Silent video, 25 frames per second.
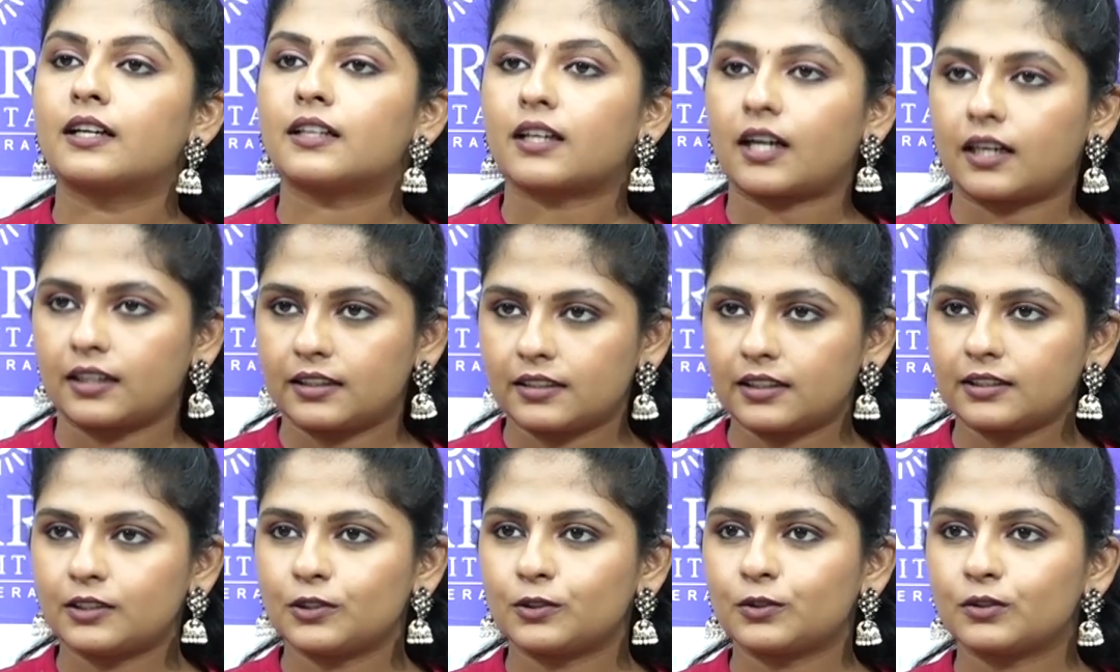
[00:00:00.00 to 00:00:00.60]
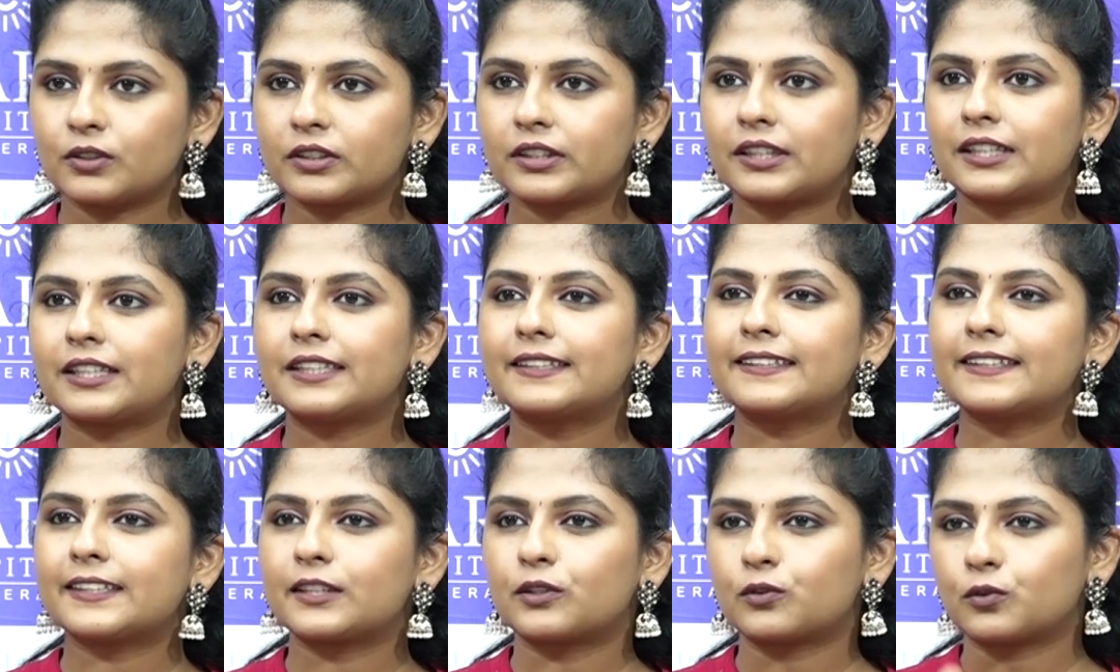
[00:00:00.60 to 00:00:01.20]

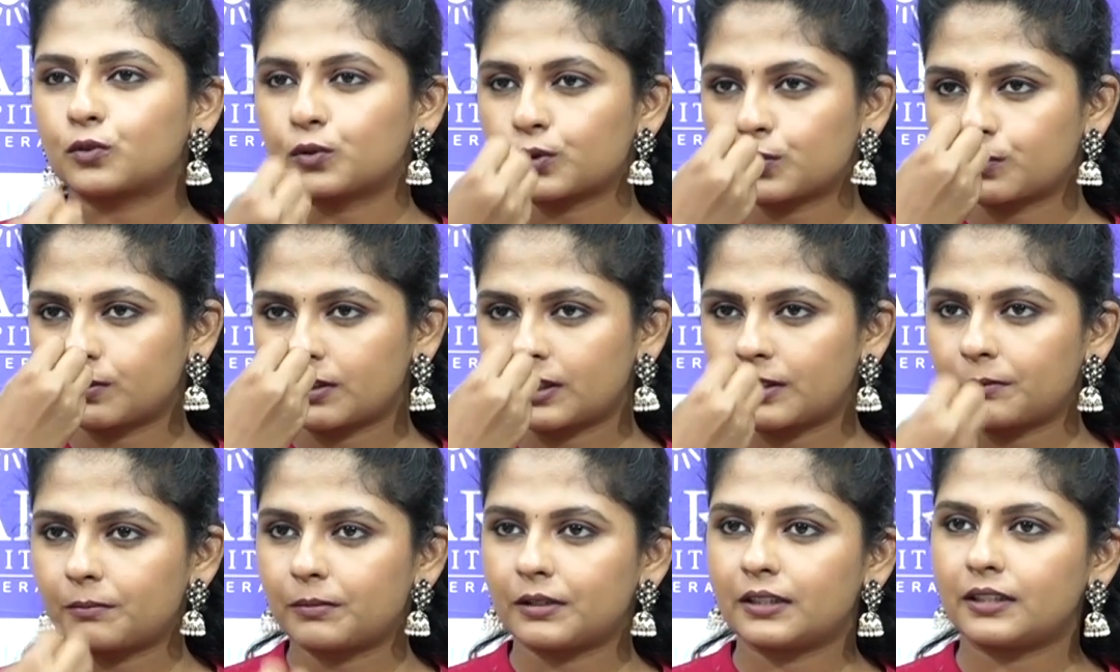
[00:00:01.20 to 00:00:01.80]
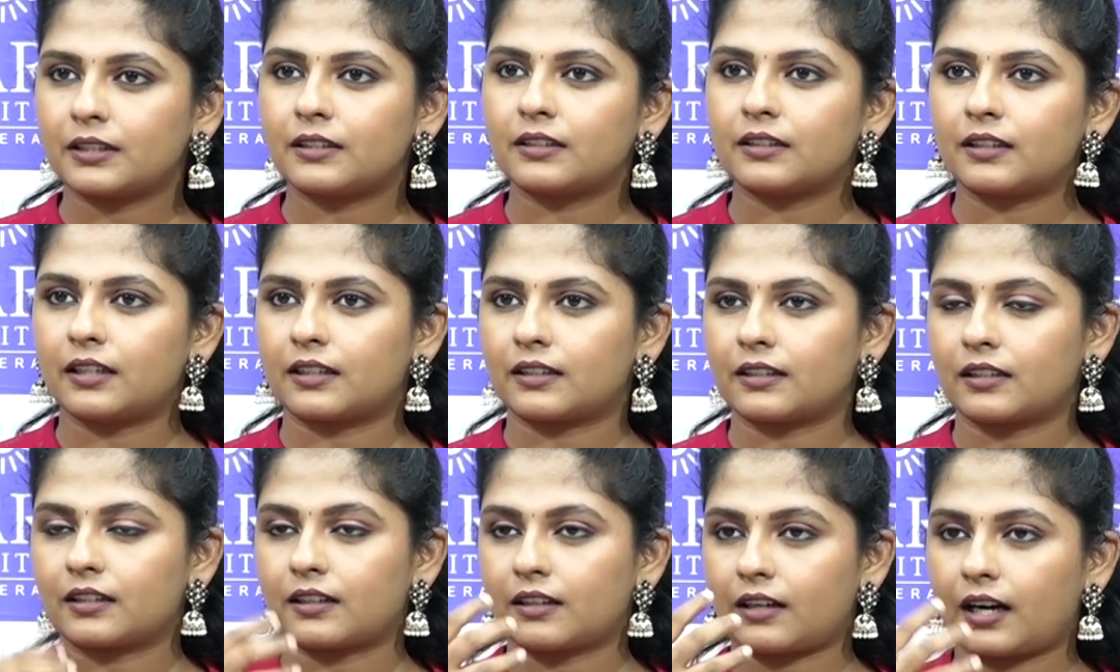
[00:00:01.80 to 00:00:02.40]
continuously their nose will be
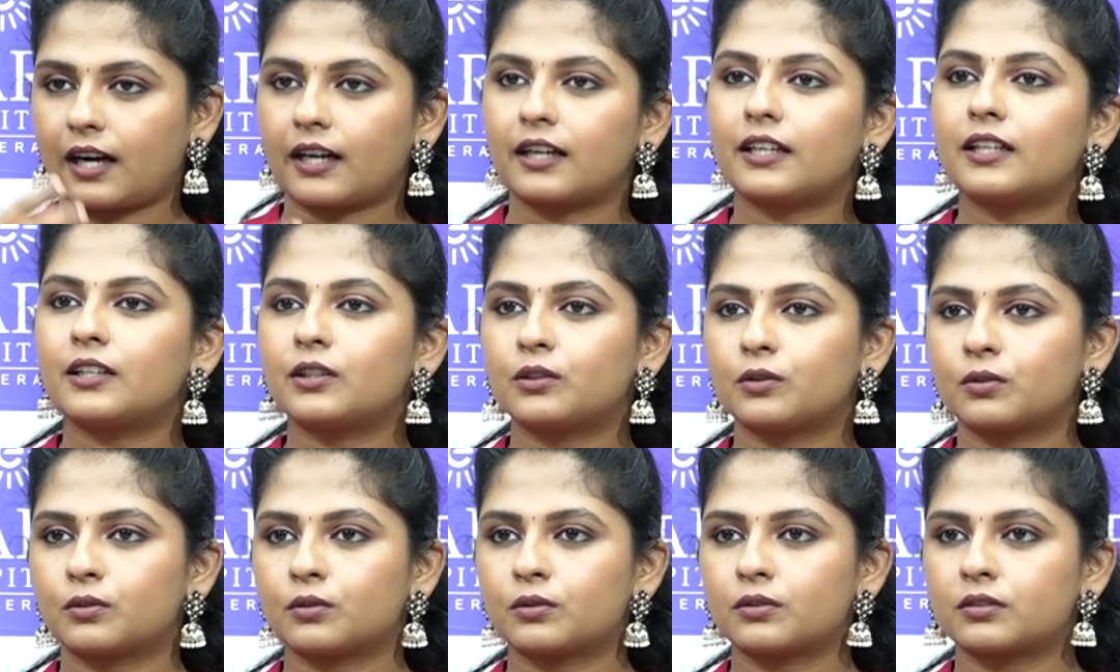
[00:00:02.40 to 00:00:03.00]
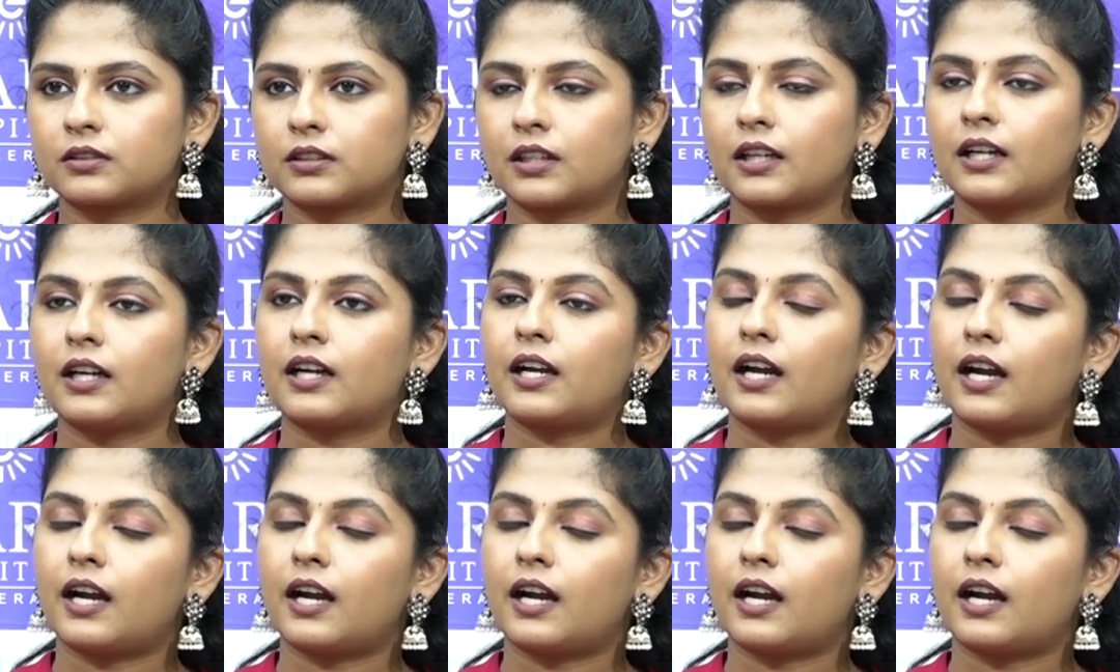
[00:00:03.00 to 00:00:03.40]
like a running nose,